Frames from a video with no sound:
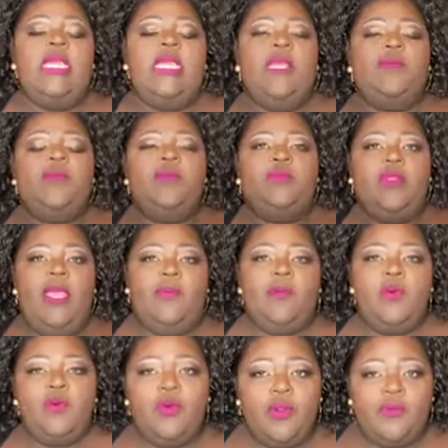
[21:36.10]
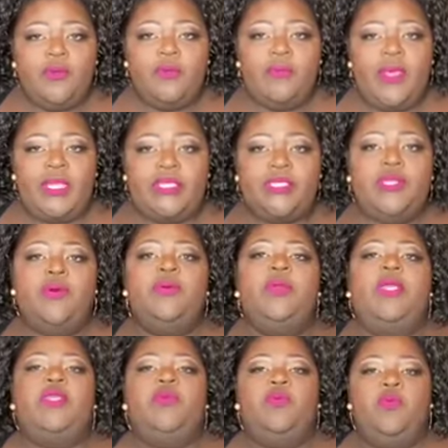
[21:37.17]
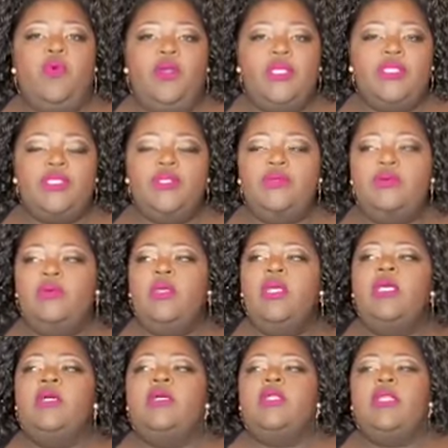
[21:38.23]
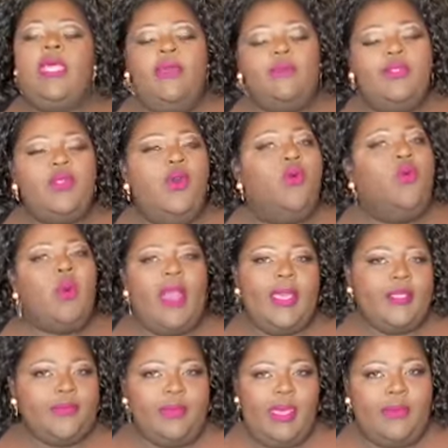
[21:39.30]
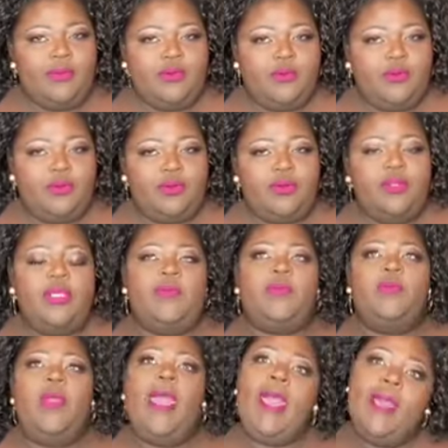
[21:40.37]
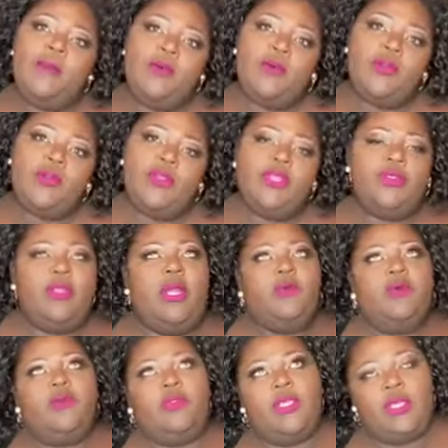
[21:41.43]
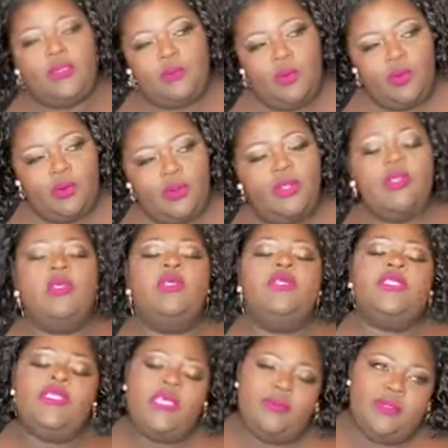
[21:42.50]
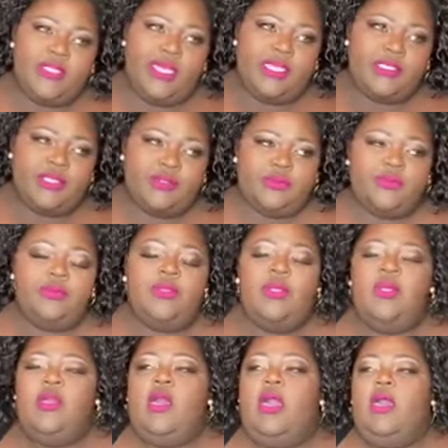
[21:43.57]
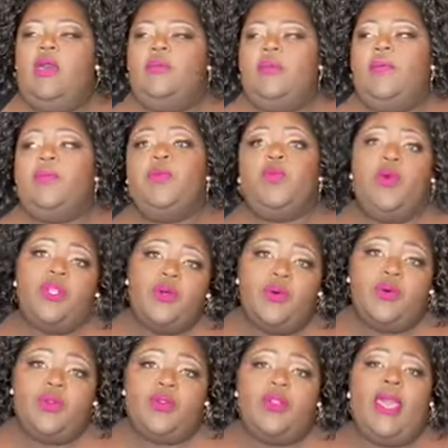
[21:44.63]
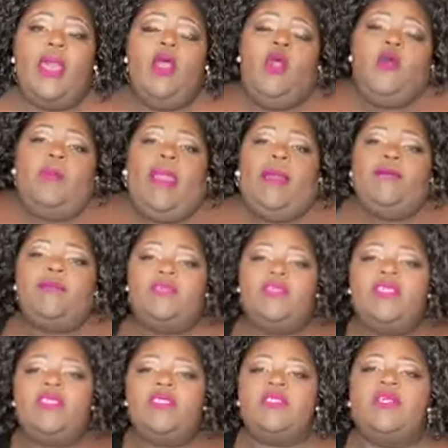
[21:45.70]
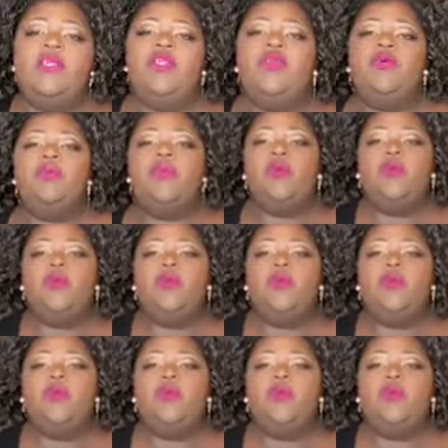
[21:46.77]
If you've never ordered from Fashion Nova and you wanted to, let me know why you haven't ordered. If you have ordered and you're not ordering anymore, tell me that too. If you want to order, I hope after this, you'll be